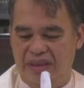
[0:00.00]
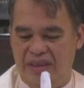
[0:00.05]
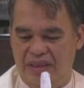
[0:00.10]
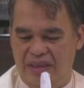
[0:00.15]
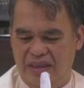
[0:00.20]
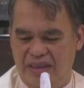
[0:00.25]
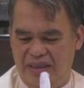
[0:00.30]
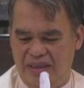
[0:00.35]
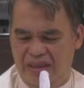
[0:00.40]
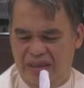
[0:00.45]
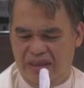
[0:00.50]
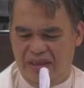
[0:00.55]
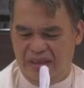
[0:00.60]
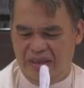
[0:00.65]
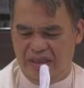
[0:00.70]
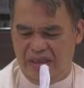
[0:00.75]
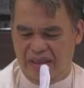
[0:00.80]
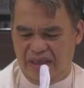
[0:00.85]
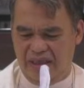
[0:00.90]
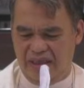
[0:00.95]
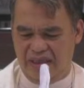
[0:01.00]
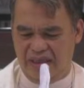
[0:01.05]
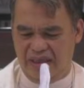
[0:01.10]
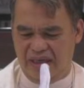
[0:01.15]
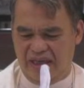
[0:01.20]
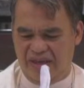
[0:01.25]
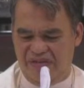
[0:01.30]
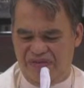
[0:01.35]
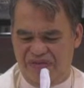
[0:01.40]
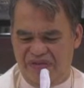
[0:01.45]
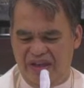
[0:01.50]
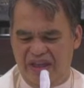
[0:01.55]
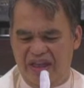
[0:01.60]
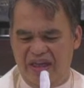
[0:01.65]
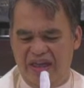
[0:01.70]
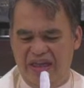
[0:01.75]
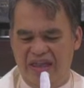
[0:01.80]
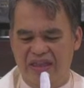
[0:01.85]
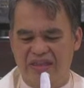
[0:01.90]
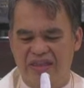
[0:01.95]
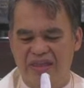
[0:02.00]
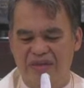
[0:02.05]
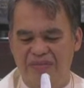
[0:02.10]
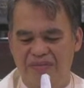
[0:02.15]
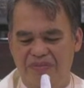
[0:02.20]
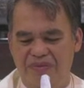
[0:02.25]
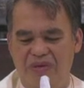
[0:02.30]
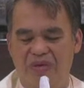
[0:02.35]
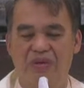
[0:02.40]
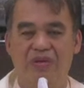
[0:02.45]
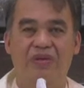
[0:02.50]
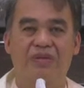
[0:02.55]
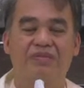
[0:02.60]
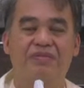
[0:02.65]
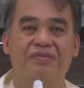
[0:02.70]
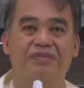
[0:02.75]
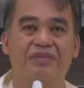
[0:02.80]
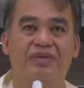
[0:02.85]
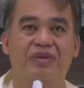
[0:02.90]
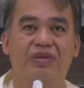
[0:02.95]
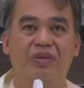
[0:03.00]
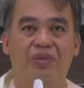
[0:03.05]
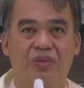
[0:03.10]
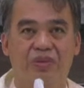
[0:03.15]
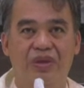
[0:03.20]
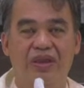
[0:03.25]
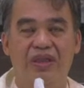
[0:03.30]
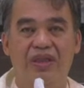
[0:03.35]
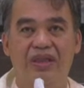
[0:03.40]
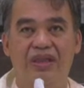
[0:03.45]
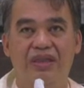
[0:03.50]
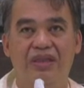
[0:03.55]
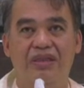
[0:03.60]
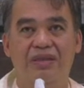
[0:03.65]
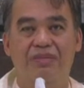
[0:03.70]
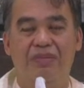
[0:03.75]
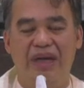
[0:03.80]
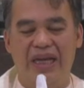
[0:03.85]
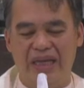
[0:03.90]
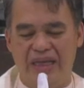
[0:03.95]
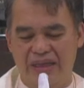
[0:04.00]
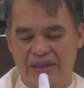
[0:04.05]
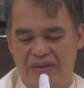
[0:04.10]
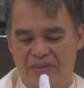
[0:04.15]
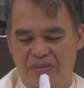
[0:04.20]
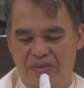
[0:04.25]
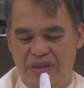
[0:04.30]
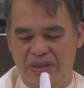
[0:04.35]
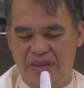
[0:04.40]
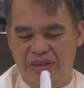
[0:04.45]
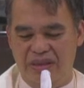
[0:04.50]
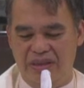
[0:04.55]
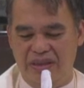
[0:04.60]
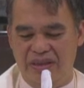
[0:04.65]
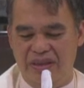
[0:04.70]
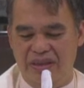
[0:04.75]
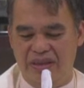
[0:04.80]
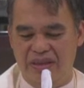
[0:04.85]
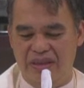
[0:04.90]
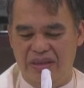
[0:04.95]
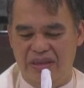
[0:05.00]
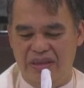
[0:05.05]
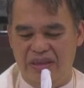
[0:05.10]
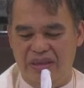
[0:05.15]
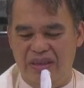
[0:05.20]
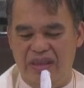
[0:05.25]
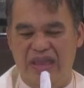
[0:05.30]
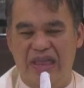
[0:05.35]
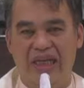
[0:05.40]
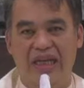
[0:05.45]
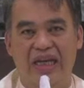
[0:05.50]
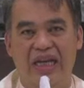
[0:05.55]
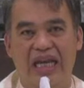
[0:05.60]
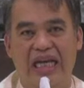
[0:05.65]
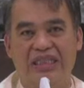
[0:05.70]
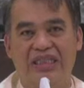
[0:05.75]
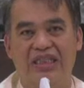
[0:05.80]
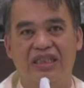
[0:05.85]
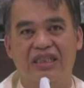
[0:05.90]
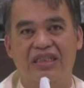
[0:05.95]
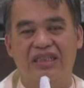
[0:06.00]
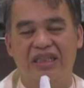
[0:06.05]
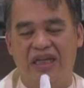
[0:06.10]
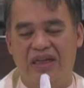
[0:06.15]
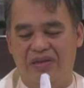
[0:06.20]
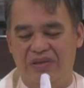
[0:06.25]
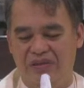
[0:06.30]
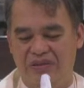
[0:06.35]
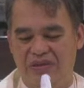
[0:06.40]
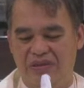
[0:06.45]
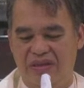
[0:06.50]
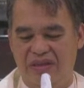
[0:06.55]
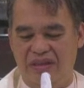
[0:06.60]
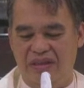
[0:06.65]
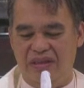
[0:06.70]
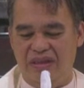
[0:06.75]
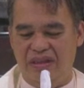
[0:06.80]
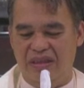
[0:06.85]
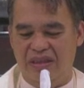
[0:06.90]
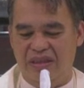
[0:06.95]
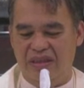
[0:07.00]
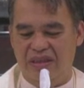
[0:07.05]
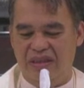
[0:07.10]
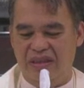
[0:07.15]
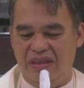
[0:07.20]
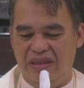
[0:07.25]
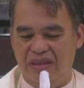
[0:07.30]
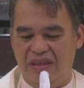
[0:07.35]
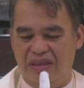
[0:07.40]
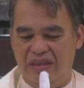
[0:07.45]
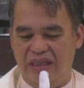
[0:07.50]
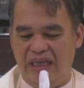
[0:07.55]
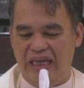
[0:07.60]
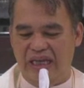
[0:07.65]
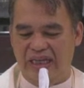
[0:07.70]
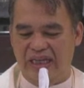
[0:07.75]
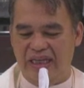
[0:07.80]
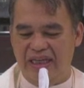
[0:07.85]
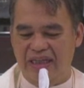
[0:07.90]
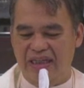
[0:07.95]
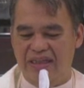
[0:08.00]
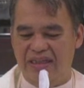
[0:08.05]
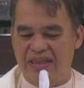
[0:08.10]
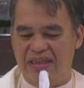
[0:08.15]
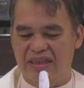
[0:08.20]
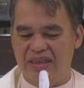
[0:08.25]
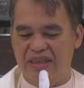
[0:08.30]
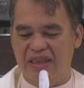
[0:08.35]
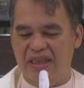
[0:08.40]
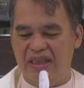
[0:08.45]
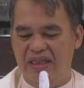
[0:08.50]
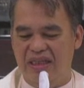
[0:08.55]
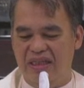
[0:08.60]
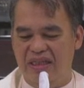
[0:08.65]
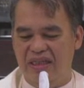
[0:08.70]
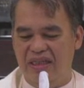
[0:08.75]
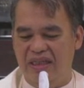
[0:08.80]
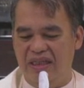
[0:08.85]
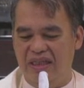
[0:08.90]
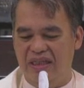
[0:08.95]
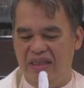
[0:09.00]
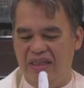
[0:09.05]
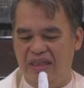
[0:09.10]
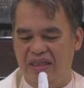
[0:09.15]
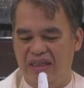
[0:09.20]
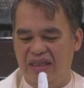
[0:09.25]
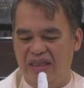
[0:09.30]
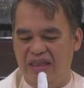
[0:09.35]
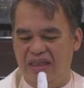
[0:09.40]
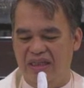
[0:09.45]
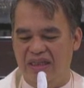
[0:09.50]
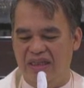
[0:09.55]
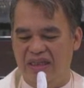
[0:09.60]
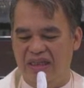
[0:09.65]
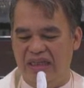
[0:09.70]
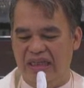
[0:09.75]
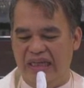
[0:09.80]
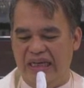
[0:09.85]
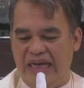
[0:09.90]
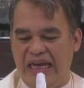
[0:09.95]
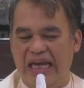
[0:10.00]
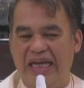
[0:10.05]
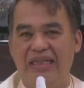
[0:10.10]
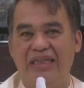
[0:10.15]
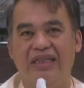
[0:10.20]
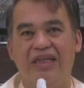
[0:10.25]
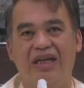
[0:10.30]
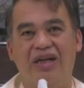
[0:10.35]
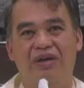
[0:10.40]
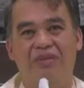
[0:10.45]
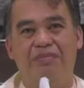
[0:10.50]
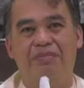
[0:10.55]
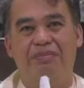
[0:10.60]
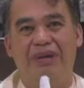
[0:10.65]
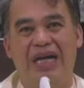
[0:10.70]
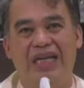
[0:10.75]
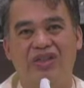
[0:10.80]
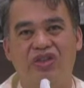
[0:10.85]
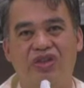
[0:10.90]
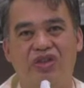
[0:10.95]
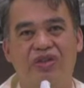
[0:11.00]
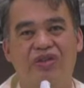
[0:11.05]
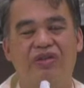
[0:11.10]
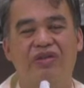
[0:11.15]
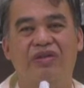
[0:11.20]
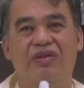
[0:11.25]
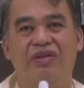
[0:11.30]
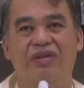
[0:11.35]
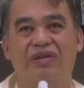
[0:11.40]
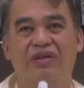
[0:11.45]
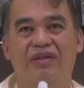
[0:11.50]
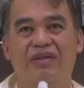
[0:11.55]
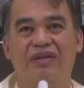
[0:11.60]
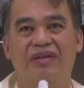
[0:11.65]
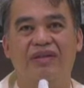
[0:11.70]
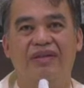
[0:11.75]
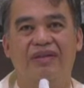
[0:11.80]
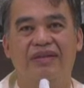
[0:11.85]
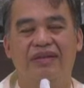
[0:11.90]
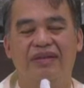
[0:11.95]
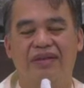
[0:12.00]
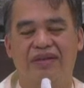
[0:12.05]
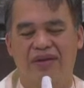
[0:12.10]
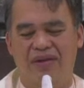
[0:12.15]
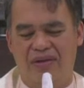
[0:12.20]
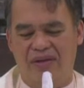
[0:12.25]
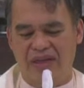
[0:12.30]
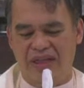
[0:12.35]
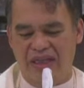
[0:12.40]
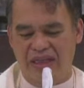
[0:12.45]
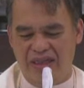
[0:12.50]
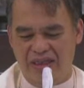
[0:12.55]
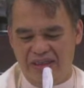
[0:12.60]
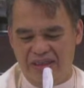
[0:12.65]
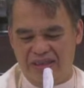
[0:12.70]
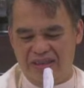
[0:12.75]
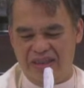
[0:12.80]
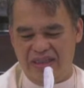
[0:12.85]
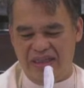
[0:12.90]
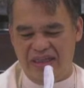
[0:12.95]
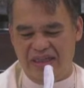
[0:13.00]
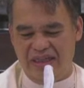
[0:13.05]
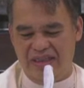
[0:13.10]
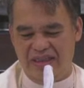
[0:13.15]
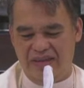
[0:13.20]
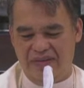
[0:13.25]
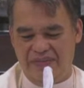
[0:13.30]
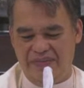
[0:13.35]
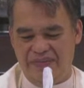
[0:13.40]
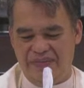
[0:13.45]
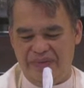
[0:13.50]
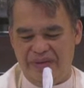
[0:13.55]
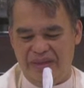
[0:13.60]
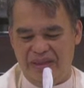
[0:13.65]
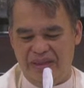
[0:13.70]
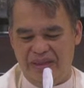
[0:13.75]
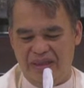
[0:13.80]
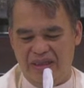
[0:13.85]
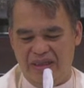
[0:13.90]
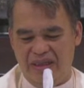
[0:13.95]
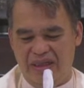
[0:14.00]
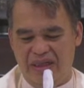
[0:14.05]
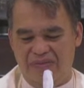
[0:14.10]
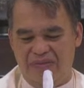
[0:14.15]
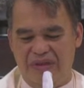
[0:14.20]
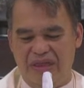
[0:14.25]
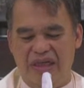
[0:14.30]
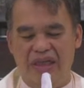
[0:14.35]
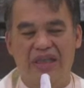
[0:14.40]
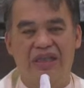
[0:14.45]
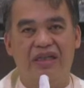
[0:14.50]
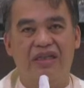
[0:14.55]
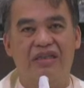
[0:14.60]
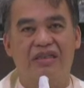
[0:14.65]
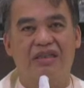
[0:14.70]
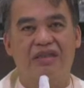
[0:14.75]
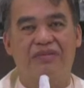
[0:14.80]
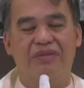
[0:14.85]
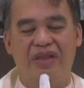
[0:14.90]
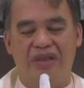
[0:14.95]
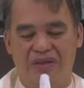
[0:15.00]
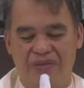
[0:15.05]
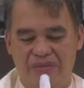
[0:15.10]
in a fairly simple words, plain words, lashes out against the lack of passion or inertia of the leaders of the